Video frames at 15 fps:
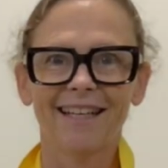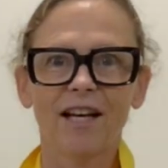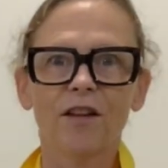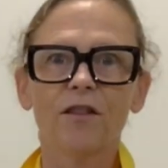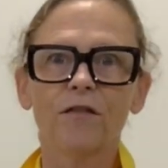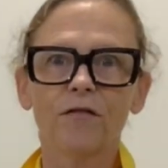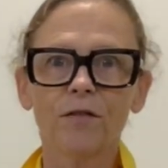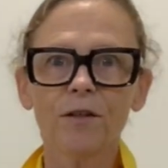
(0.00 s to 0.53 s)

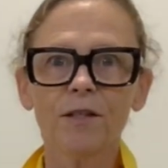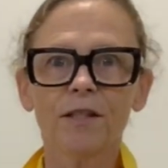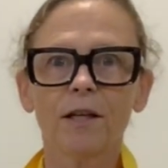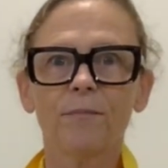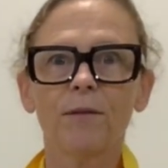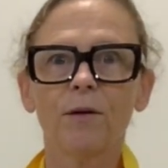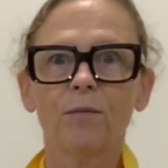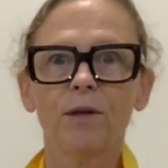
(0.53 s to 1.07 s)
The first
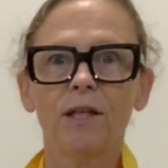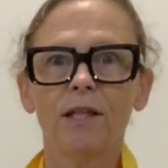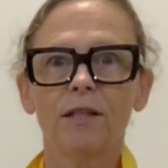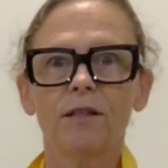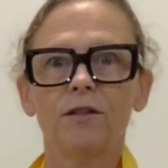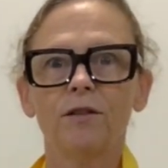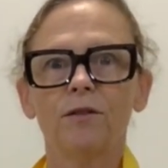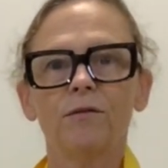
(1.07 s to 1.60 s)
step that we need to
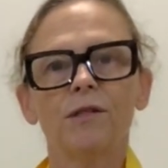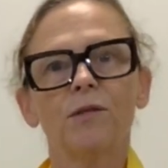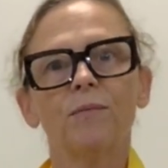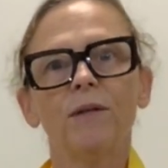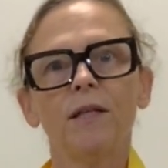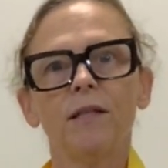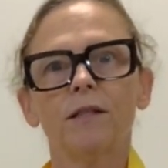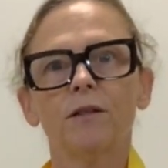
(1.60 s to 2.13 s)
do is we
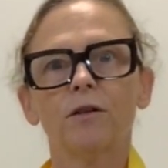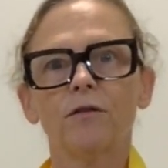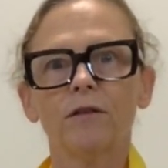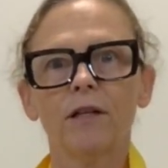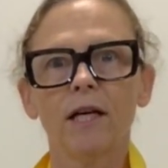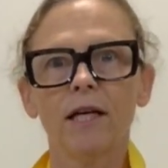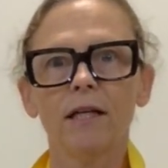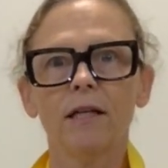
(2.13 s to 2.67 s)
need to
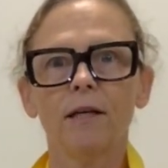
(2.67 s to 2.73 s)
create